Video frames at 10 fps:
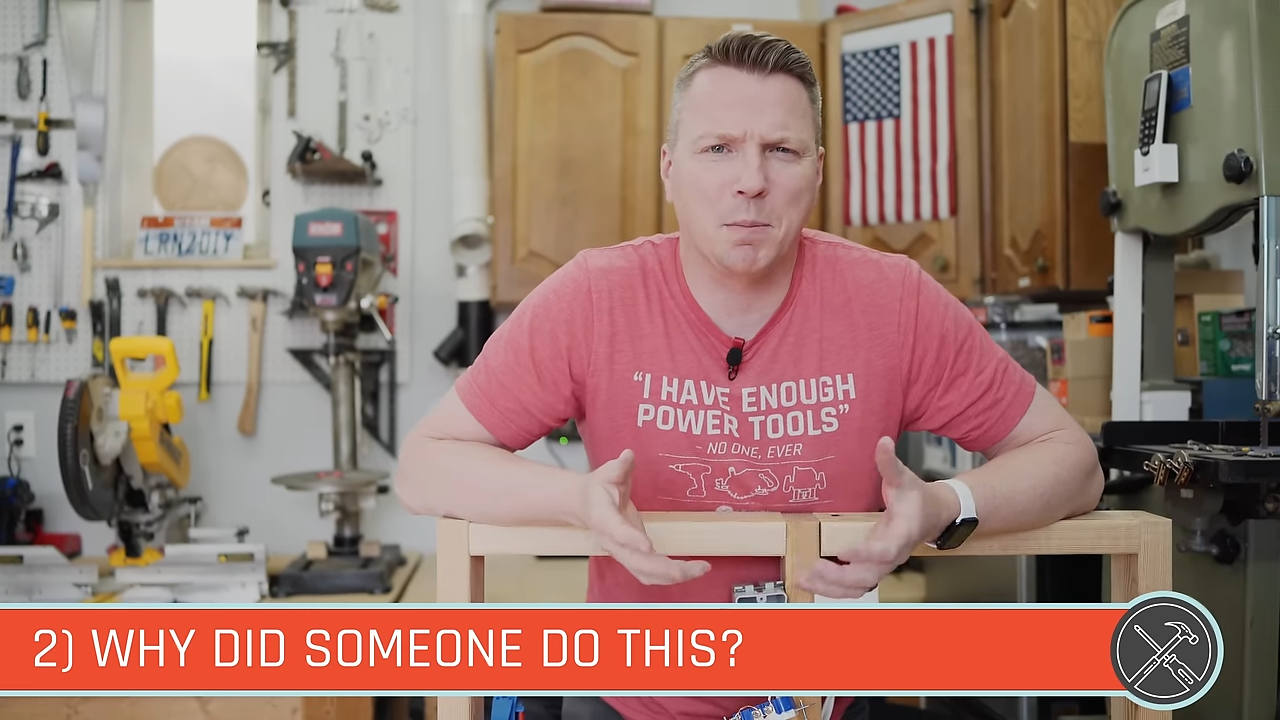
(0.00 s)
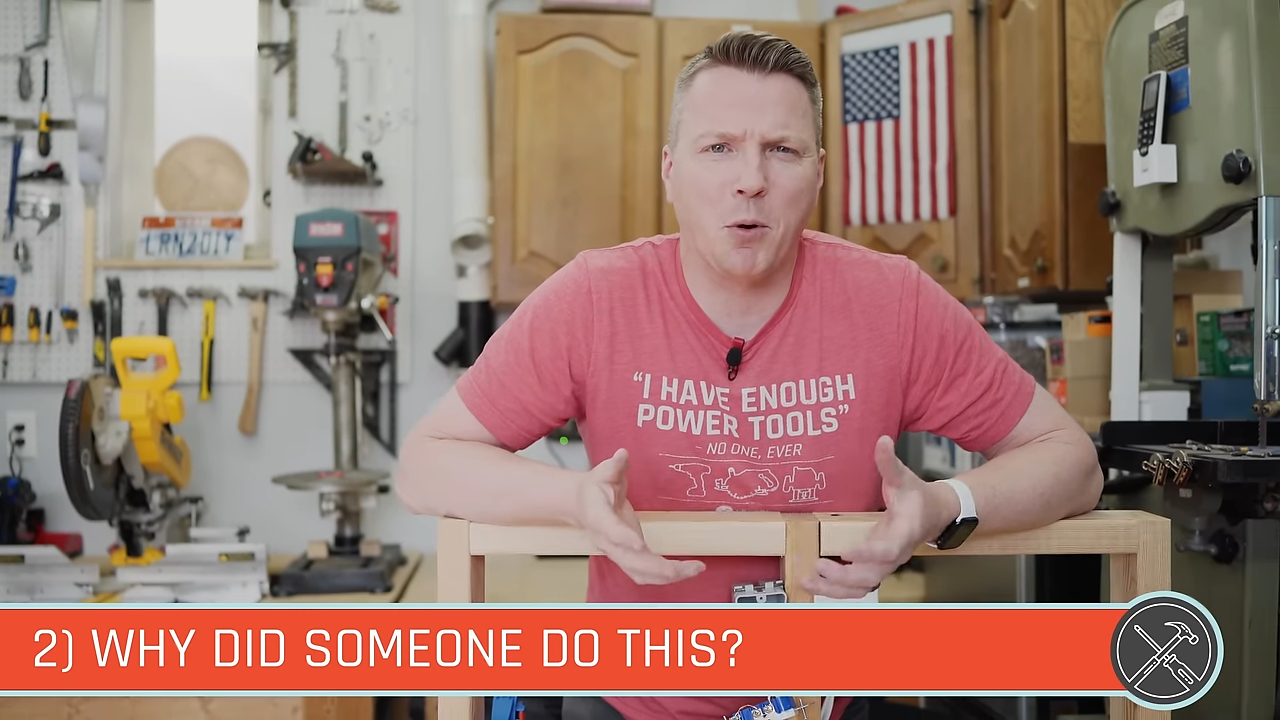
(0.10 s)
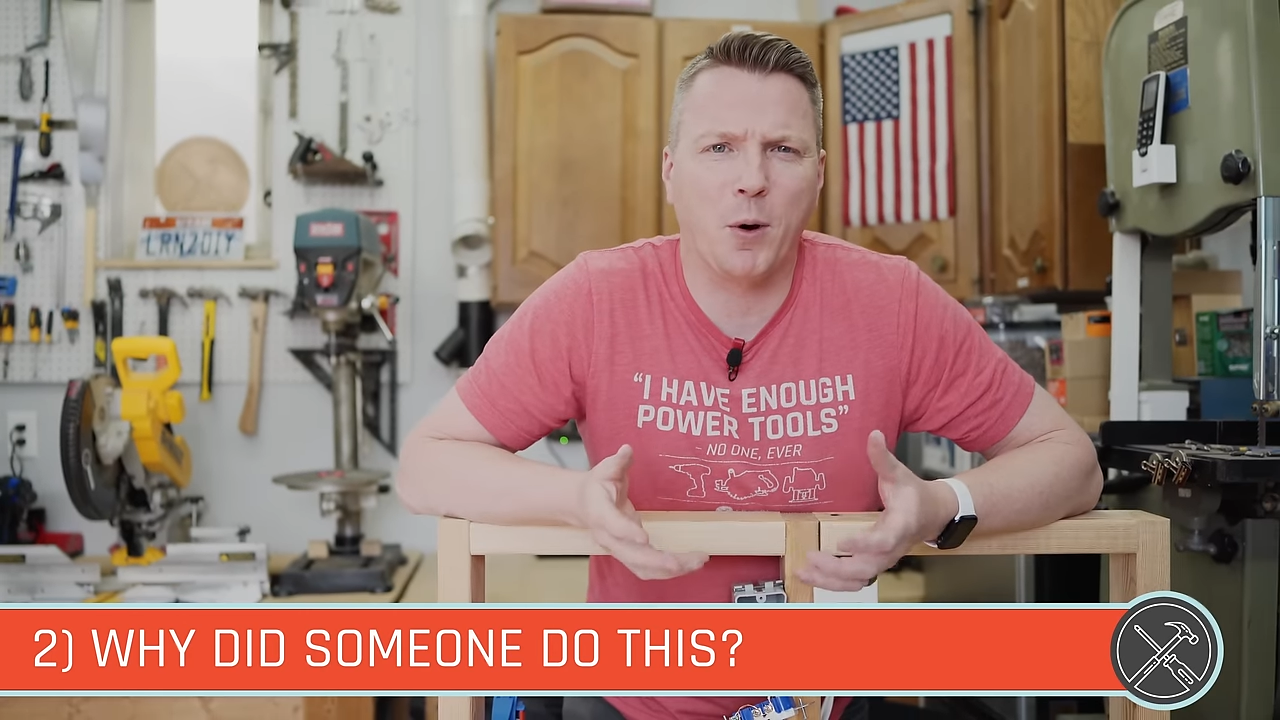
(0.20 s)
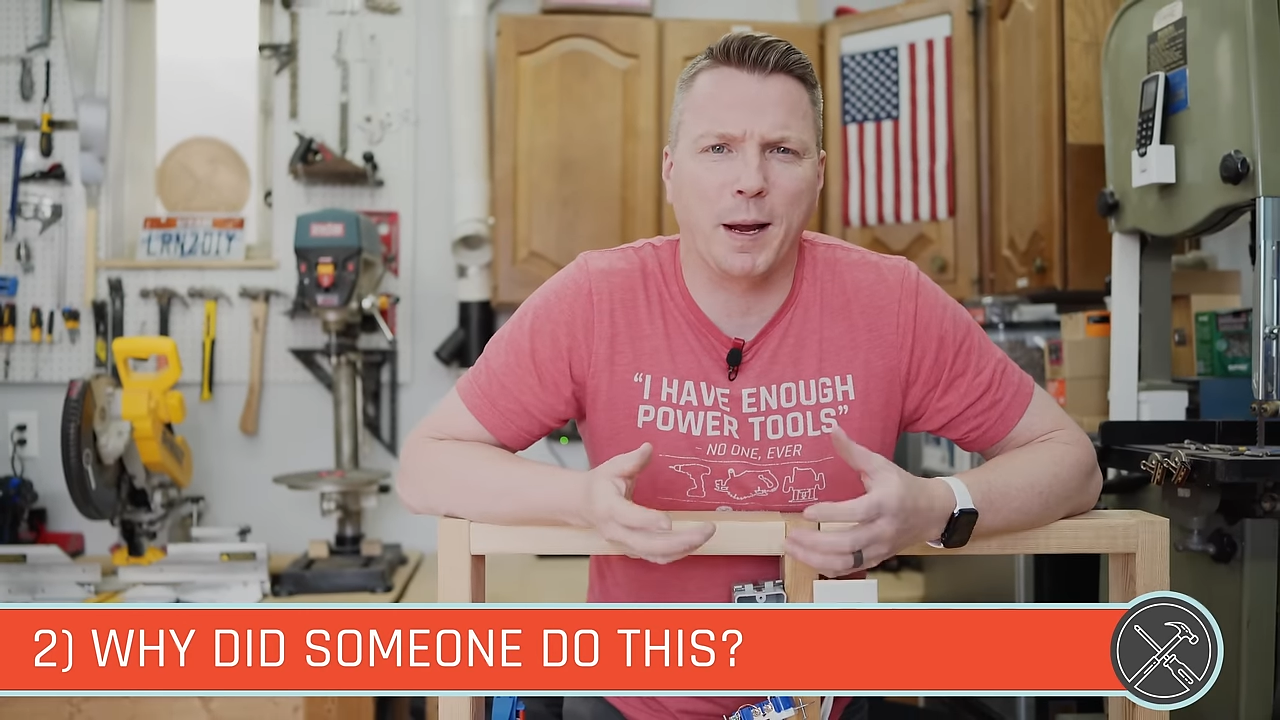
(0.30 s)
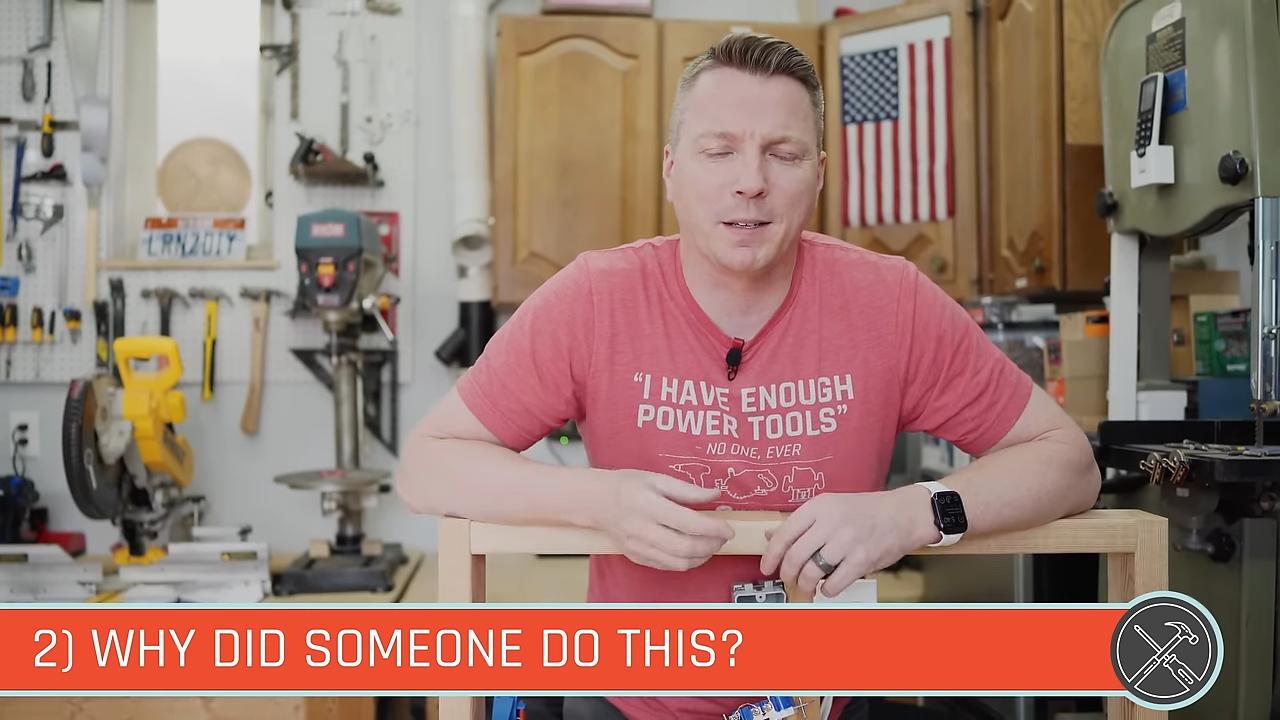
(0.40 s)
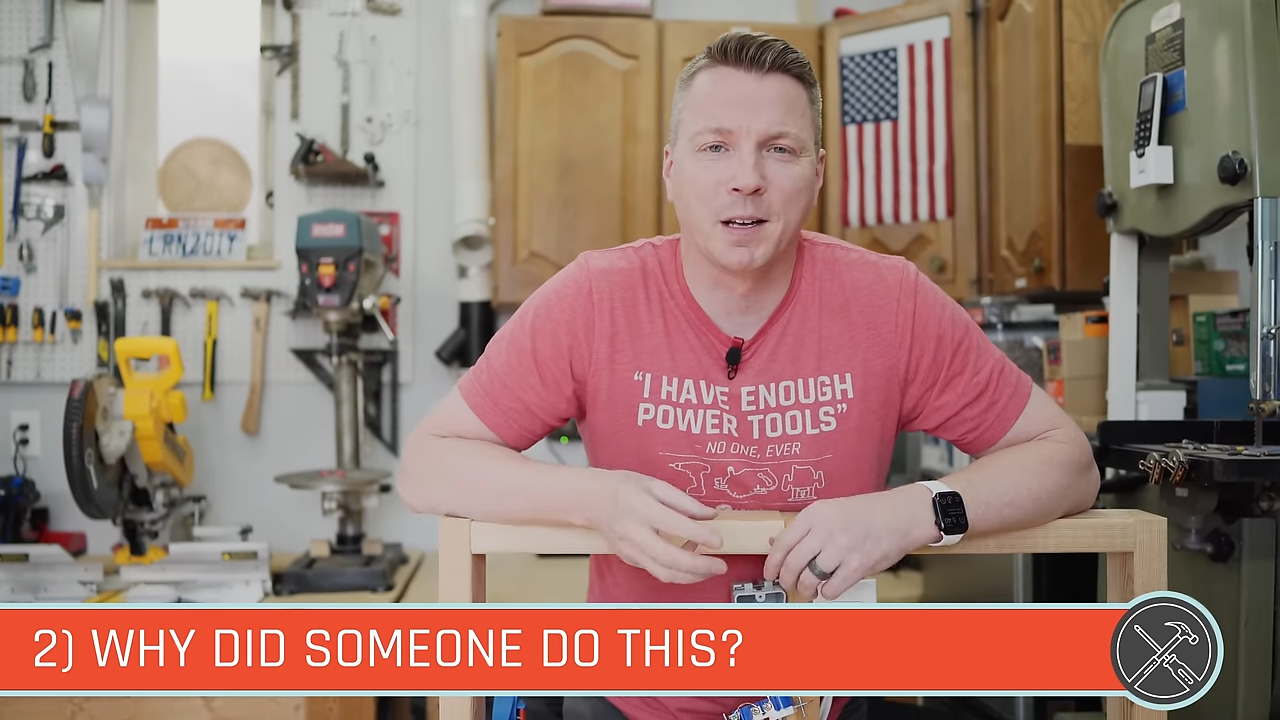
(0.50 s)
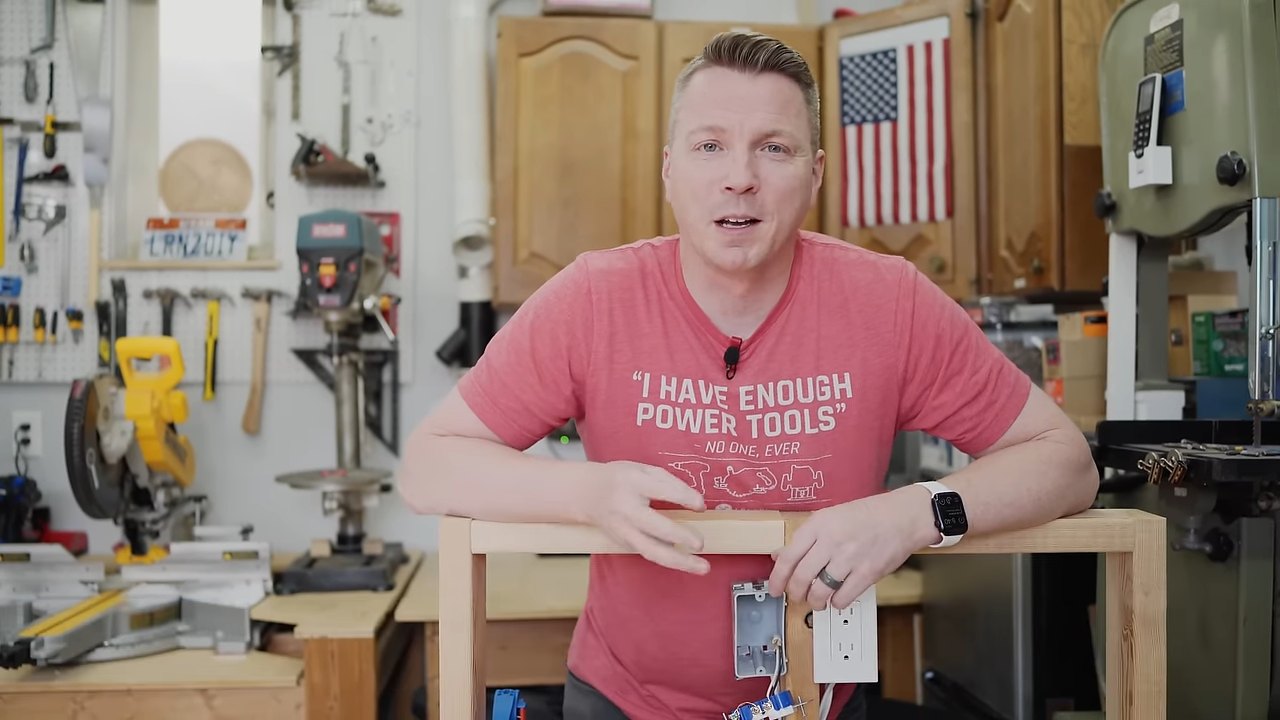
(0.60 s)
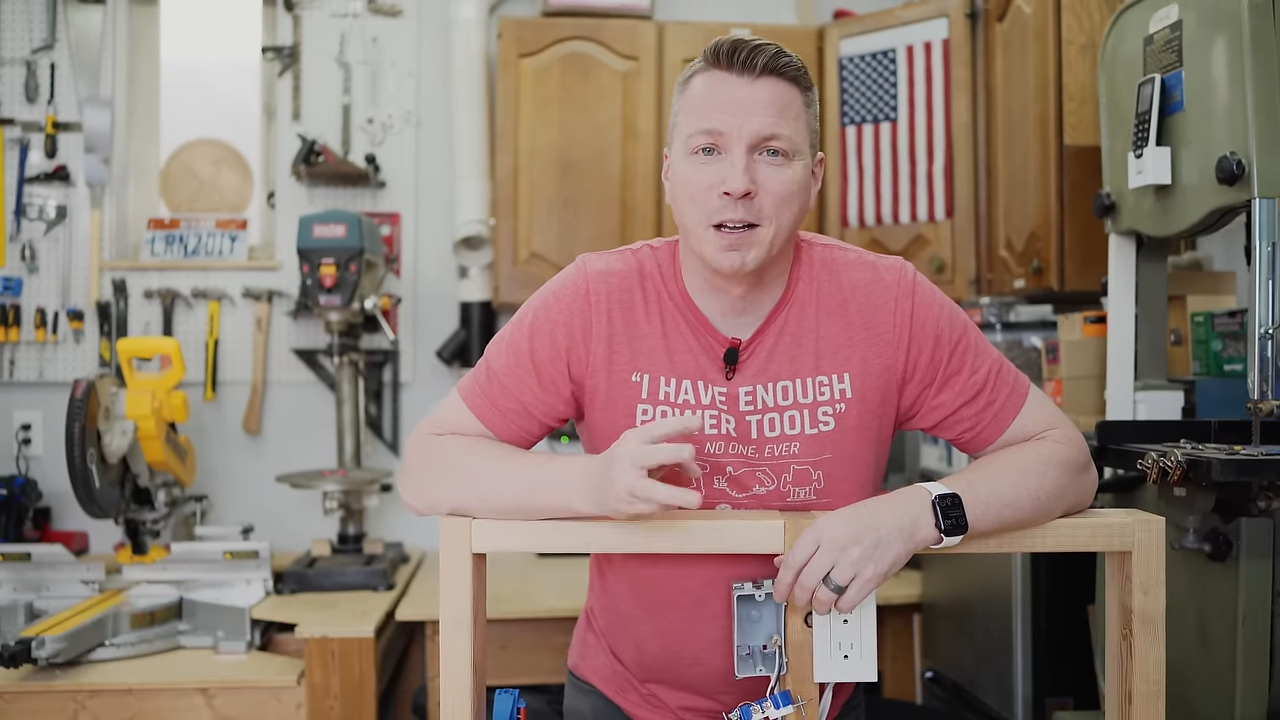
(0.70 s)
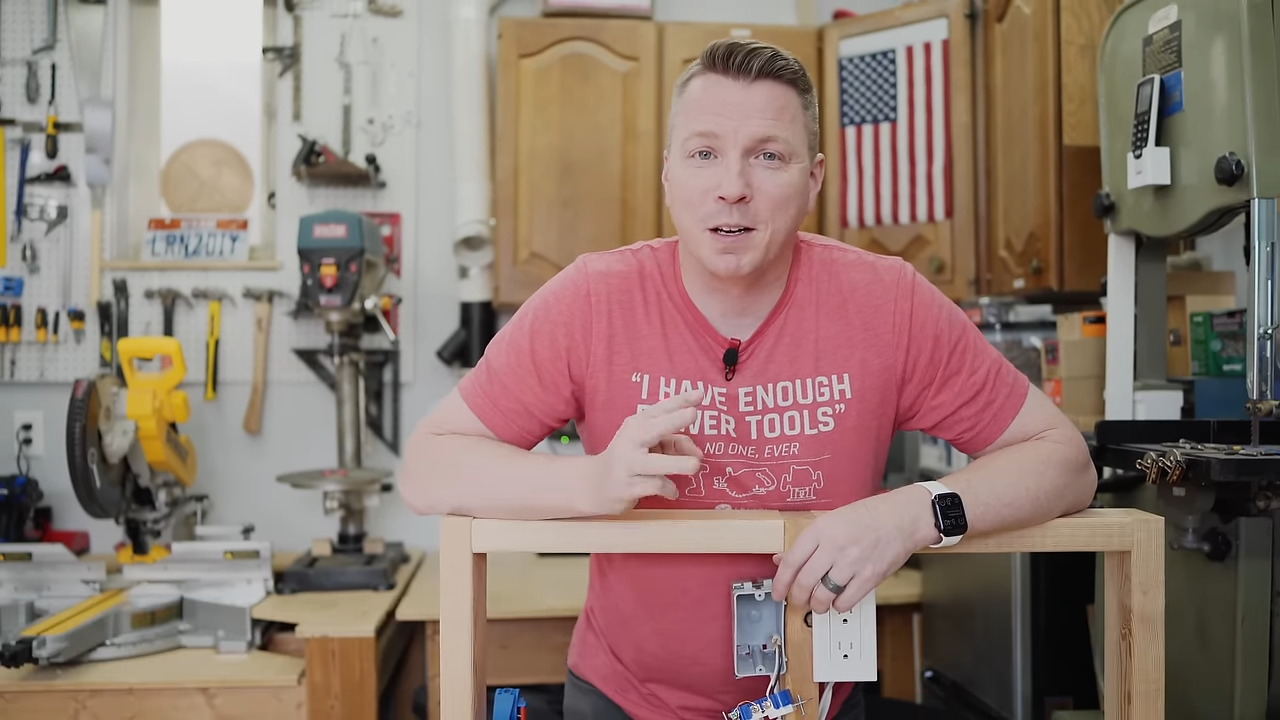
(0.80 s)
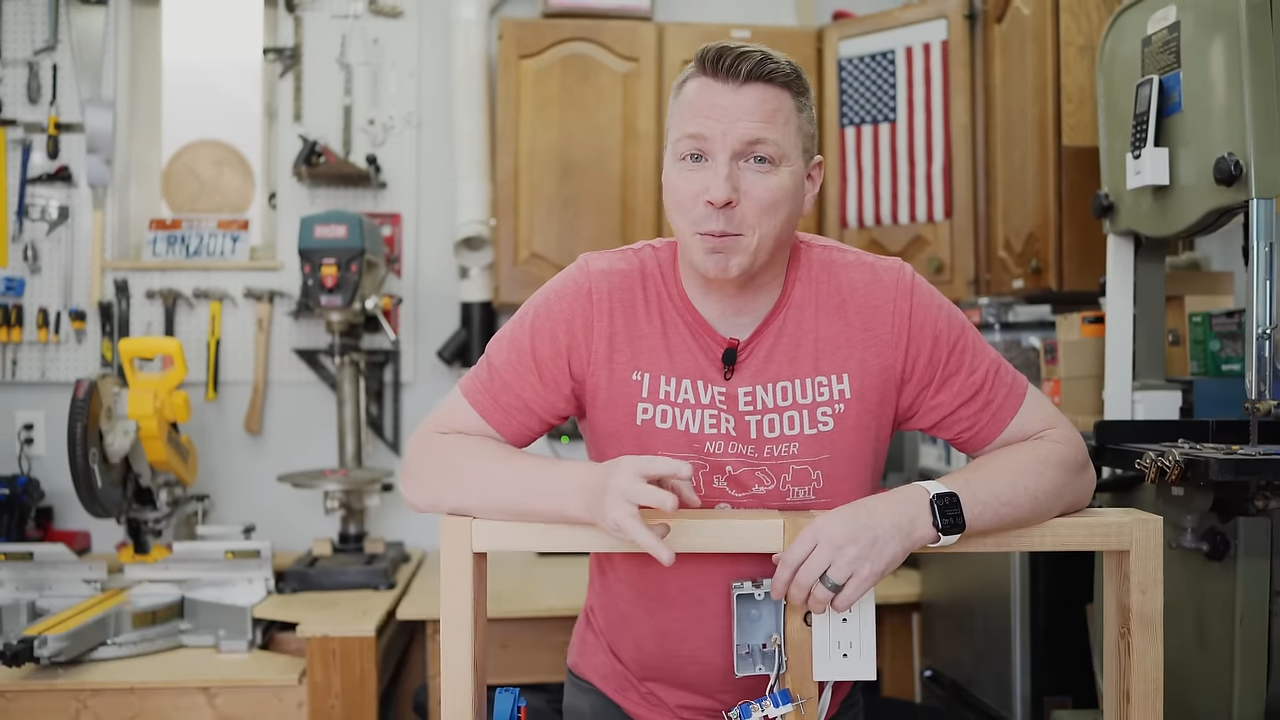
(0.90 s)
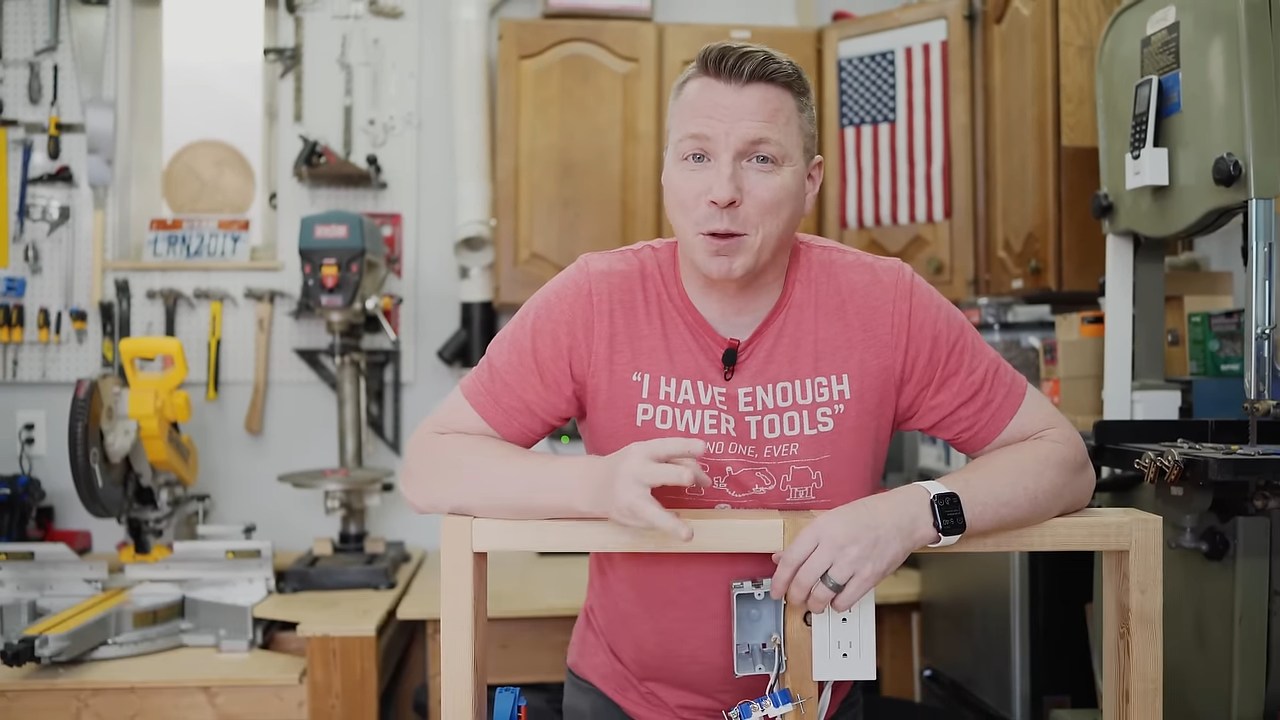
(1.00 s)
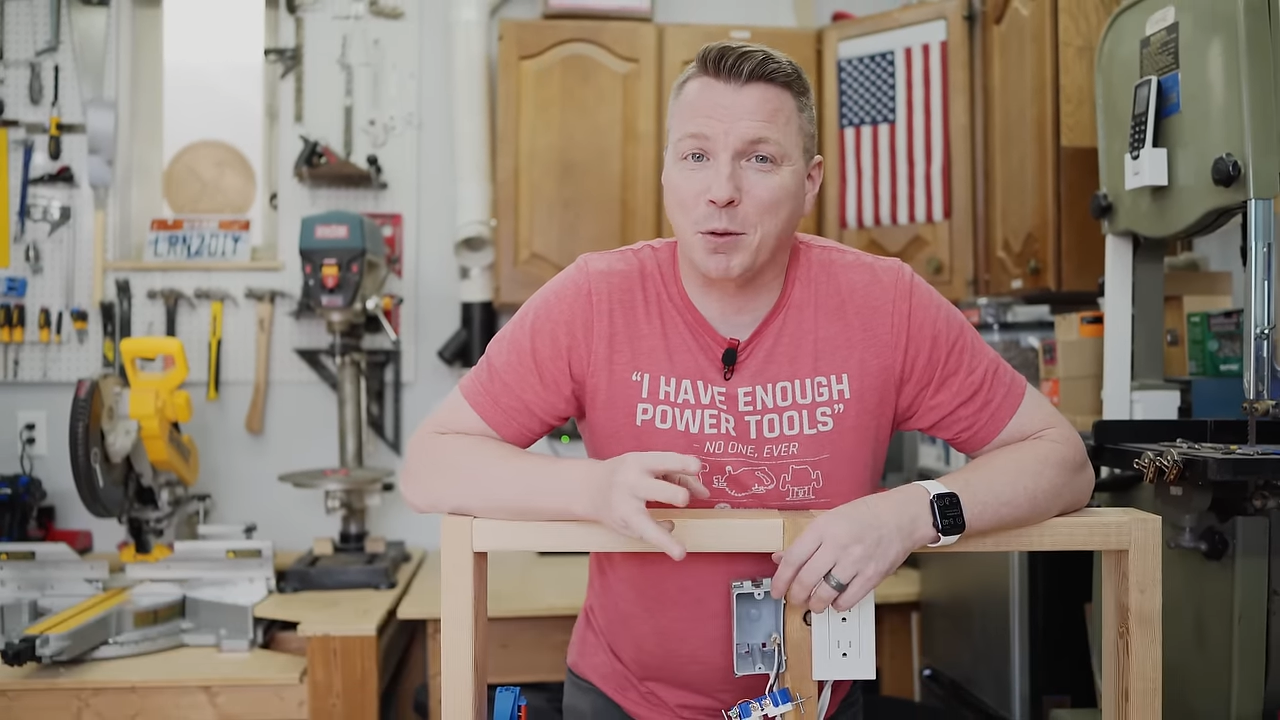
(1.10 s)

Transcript: point? Number